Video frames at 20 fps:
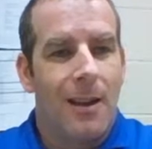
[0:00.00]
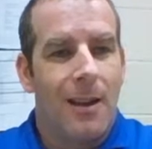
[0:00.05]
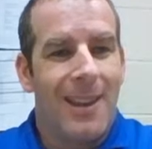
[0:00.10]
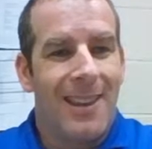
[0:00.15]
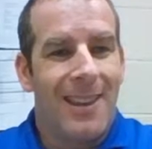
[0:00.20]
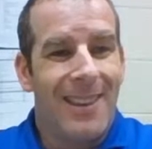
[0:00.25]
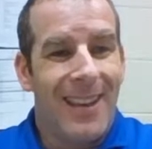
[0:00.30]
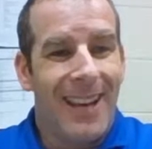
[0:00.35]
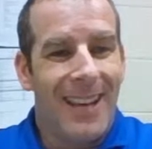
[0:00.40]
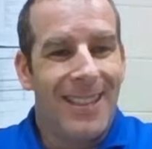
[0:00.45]

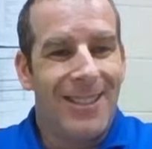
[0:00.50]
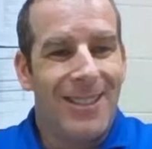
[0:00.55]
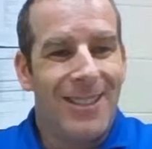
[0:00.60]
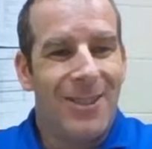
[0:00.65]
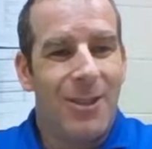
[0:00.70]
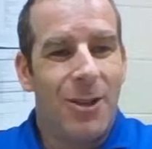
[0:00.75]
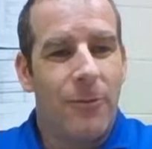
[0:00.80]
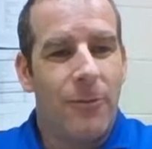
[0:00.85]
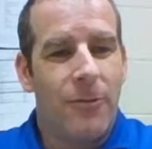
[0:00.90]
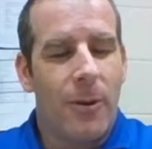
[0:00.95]
And then
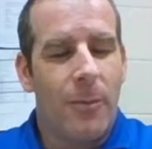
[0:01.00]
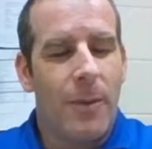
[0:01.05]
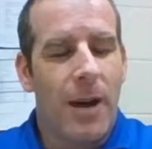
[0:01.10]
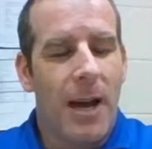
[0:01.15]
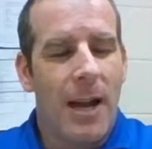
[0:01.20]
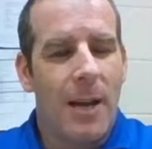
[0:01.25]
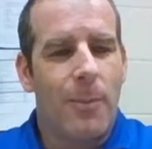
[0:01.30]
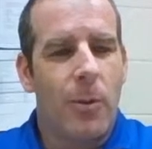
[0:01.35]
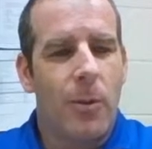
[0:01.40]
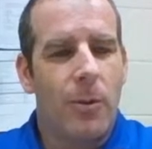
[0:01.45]
you go from
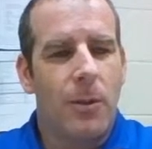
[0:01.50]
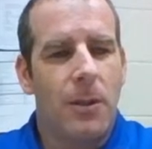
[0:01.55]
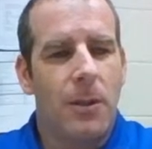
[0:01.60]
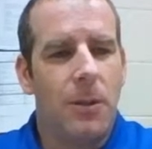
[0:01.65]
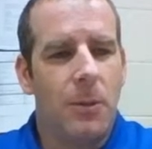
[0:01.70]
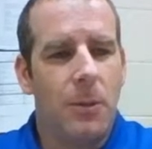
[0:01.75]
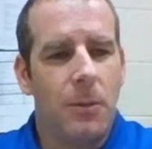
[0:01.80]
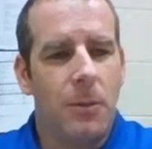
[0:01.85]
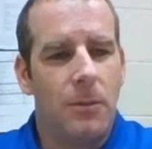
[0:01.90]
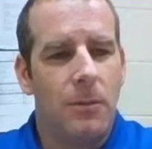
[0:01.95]
hypo
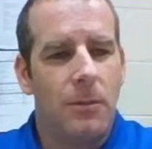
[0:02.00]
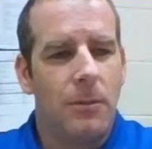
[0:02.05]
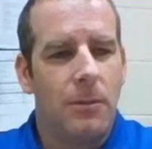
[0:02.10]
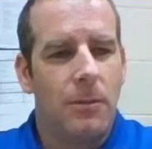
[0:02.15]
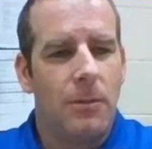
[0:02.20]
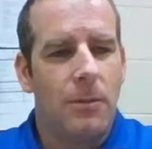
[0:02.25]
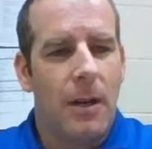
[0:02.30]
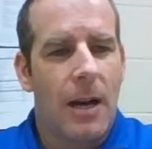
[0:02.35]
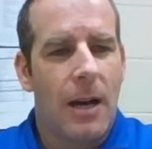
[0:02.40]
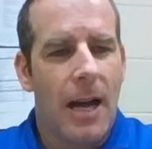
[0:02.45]
to
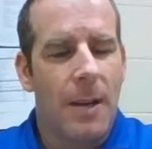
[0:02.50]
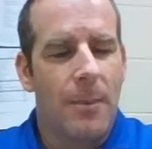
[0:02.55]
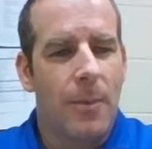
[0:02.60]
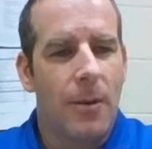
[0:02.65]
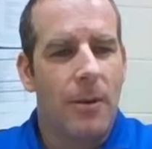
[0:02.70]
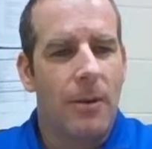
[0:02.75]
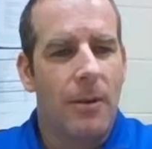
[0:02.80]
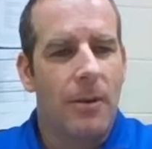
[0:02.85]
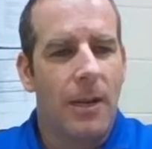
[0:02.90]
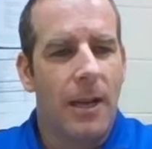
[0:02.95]

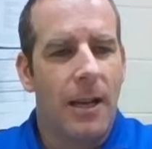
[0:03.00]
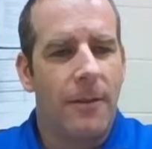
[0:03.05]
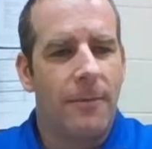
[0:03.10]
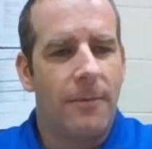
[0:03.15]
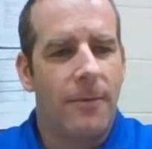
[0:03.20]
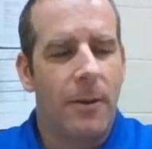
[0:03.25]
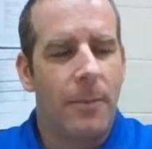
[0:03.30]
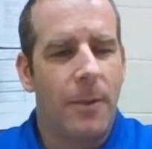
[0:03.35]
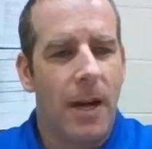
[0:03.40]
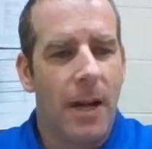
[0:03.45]
hyper and
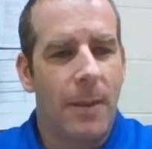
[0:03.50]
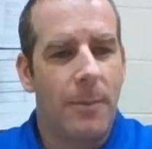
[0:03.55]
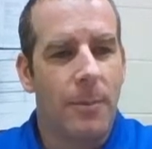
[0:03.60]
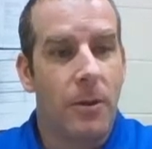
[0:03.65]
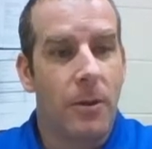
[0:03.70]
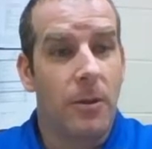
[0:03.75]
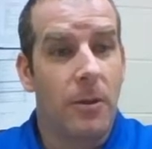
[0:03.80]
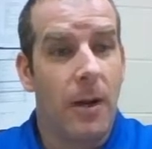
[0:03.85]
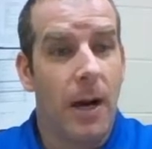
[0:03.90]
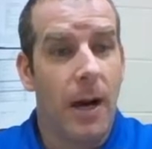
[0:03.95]
from
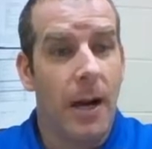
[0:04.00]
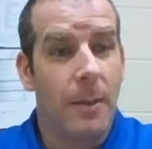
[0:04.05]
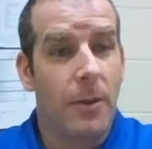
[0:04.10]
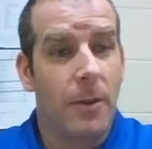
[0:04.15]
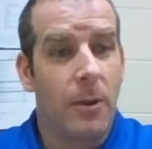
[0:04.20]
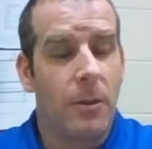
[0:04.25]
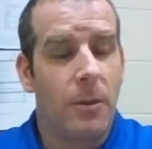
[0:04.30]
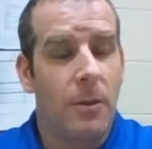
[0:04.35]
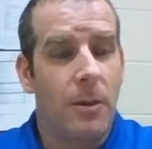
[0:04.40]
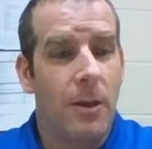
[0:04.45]
hyper to
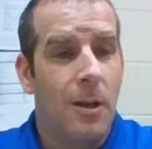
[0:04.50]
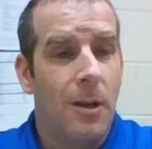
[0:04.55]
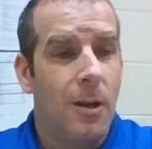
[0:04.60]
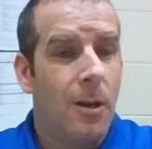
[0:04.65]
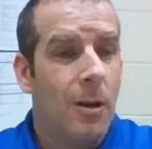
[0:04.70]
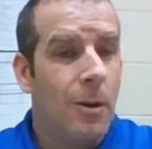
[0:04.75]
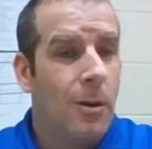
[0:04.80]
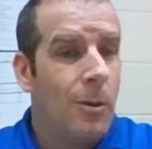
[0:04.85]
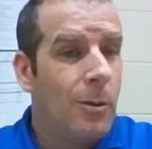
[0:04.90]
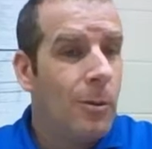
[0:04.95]
hypo,
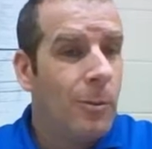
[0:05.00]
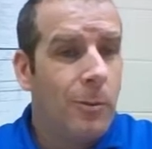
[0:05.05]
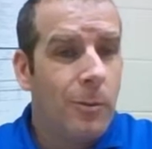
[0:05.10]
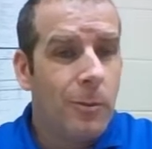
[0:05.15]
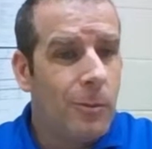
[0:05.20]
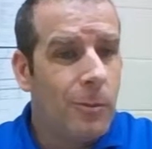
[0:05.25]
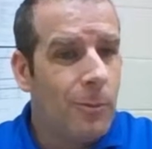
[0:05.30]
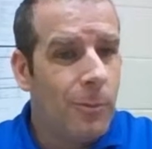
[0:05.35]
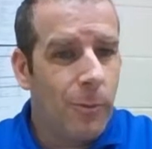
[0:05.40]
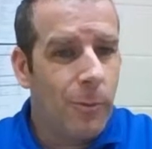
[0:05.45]

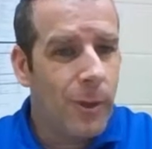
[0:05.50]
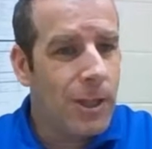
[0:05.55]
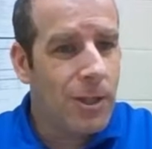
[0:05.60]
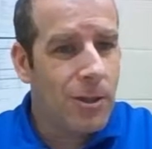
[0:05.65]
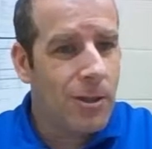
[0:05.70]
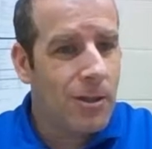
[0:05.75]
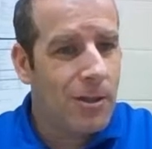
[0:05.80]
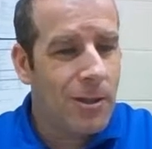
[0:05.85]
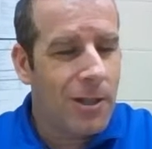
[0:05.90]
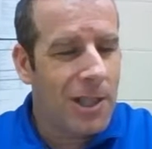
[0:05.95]

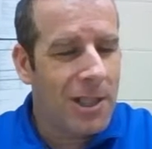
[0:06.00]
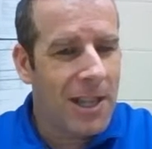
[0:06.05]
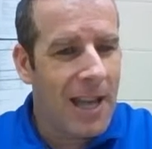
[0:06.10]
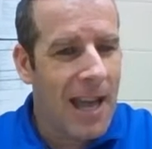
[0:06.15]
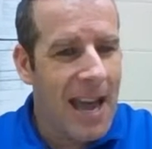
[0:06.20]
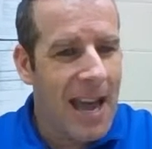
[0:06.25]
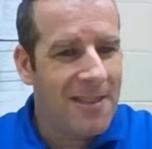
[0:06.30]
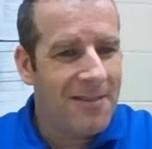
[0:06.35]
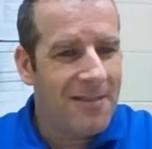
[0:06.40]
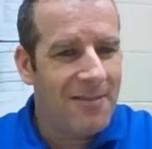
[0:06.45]
which could
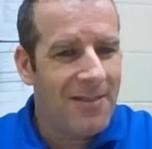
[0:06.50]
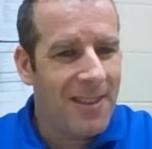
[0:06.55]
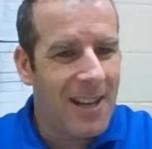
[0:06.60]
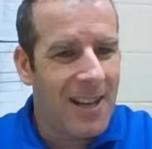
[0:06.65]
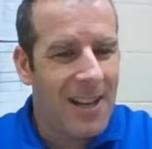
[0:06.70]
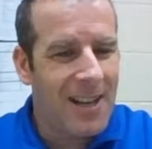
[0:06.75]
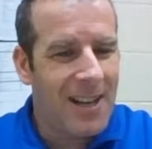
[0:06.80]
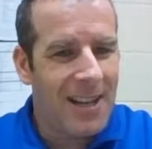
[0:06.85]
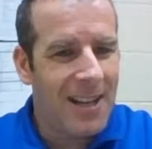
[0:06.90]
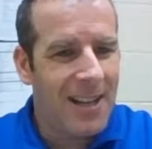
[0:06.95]
have
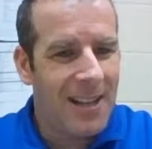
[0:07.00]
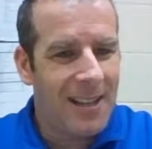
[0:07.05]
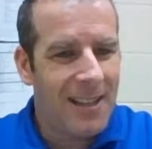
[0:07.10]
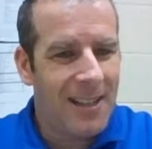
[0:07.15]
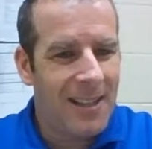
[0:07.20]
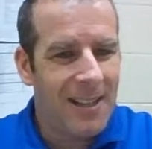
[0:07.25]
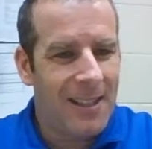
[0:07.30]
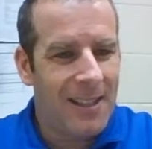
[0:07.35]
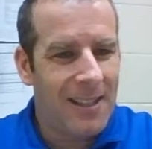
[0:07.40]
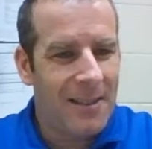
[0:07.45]

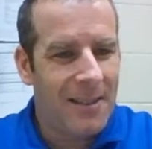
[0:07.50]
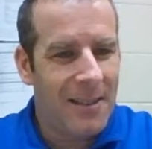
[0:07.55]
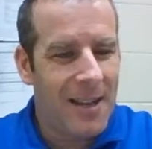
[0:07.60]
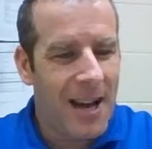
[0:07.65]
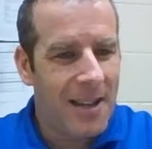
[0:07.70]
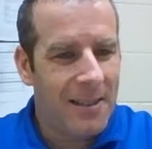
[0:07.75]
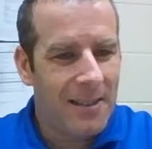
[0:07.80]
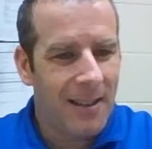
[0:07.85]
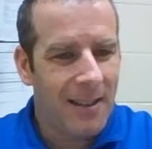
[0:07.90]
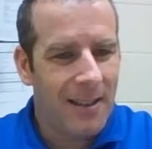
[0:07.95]

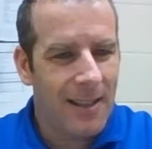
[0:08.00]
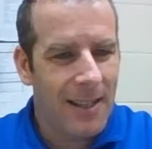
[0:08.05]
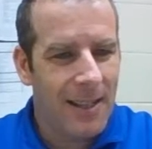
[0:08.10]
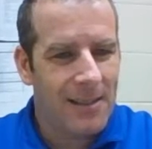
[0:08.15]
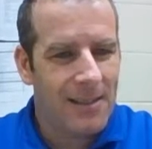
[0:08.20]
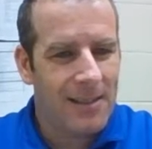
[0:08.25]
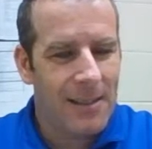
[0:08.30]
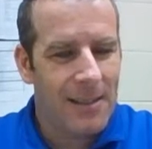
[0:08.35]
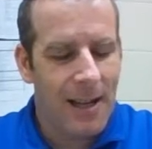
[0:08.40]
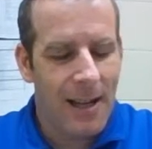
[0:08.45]

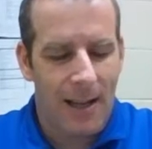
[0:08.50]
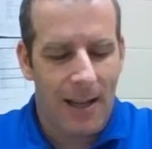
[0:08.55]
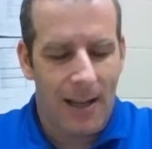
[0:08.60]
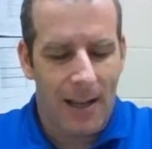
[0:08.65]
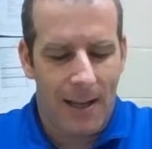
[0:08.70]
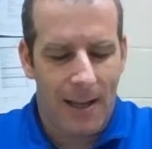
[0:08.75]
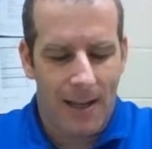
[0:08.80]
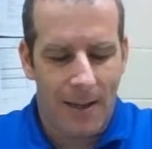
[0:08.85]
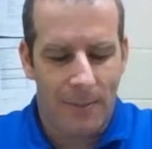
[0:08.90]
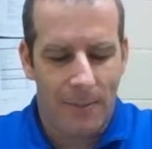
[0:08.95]
nonetheless
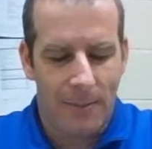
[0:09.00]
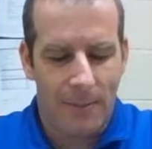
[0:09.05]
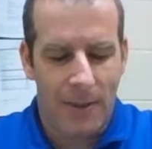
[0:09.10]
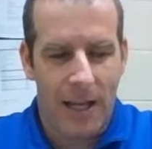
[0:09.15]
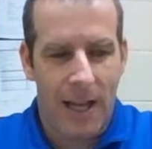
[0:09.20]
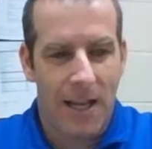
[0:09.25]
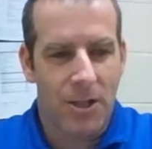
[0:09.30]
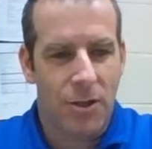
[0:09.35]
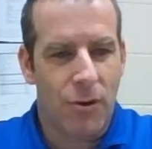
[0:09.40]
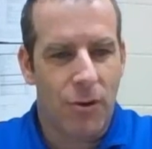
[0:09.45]

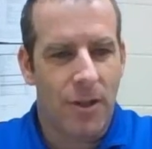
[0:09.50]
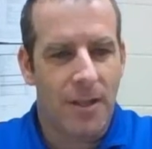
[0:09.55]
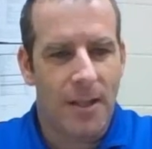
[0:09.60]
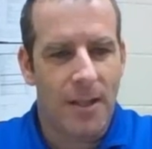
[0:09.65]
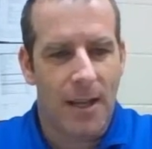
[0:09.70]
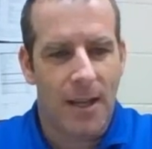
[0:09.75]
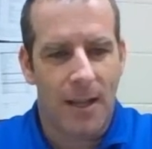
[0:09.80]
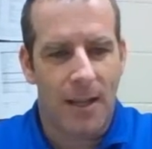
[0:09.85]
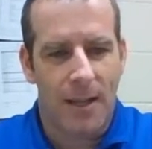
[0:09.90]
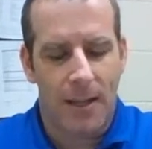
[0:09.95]
dangerous
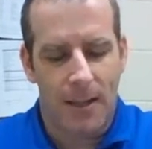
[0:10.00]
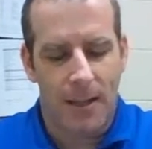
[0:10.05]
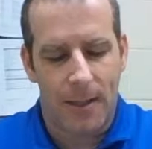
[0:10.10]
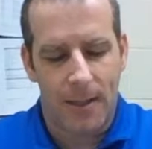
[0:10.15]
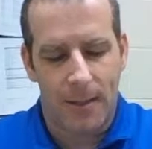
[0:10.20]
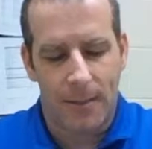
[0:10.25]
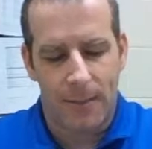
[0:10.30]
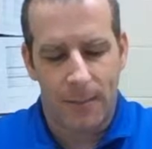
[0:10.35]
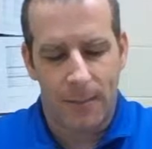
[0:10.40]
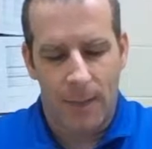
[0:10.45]

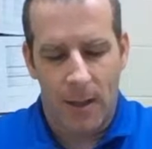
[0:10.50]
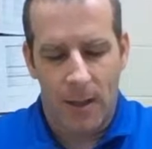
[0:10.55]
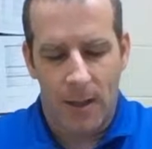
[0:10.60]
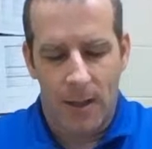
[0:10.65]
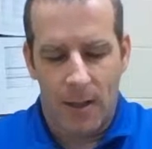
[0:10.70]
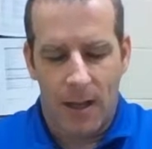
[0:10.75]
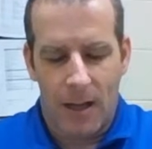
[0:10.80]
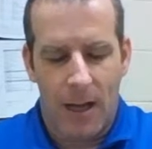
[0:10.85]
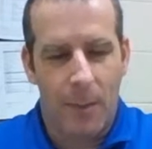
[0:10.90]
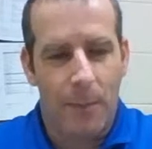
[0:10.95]

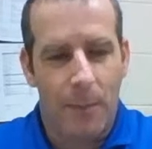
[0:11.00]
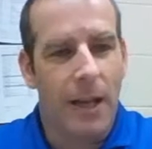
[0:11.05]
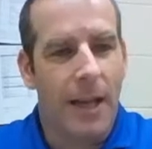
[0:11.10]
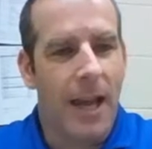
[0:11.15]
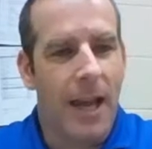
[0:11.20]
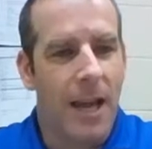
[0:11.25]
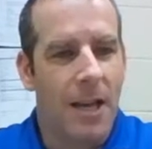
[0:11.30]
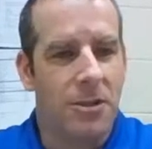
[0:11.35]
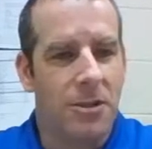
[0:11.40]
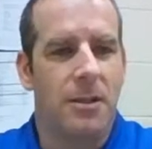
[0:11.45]

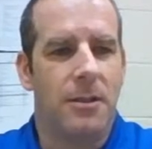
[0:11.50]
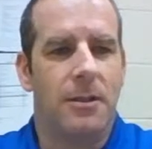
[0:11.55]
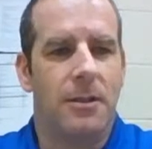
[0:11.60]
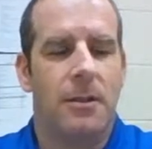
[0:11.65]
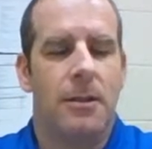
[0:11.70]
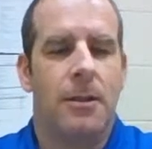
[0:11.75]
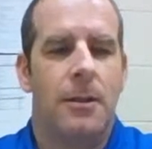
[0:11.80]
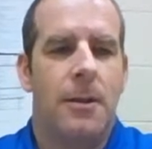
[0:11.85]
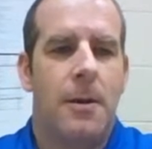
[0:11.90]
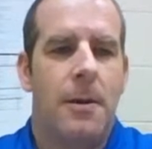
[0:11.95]
implications.
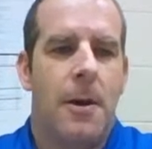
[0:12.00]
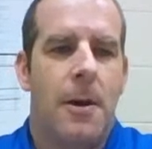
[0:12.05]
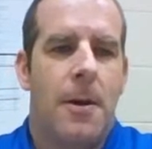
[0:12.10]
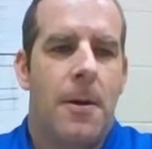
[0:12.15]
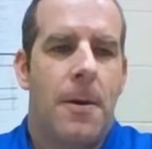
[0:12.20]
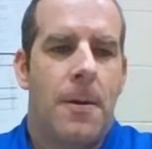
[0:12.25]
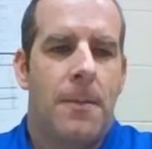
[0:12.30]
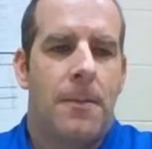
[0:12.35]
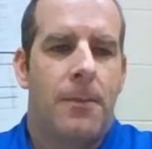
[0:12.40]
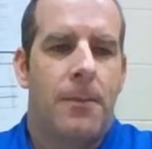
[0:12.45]

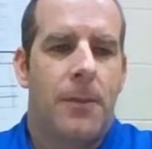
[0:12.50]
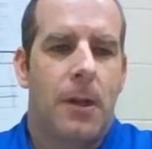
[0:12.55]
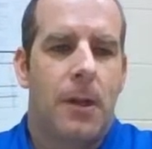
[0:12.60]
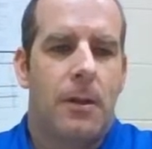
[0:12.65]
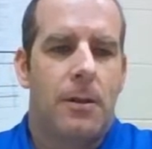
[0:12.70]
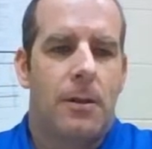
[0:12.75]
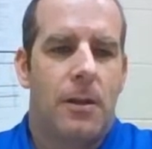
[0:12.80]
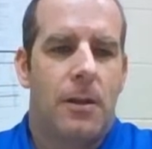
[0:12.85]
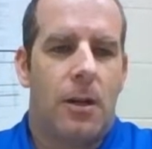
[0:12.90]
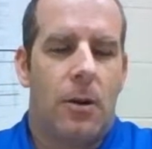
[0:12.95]

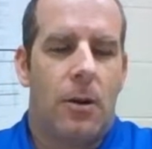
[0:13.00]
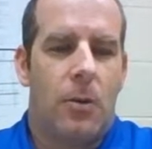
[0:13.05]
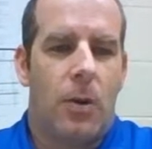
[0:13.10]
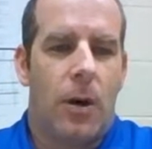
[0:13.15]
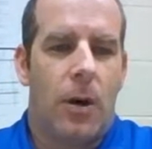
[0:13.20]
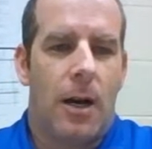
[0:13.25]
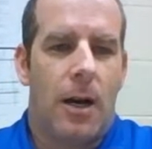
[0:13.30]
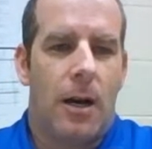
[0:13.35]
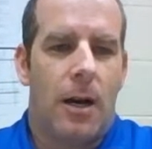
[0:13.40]
So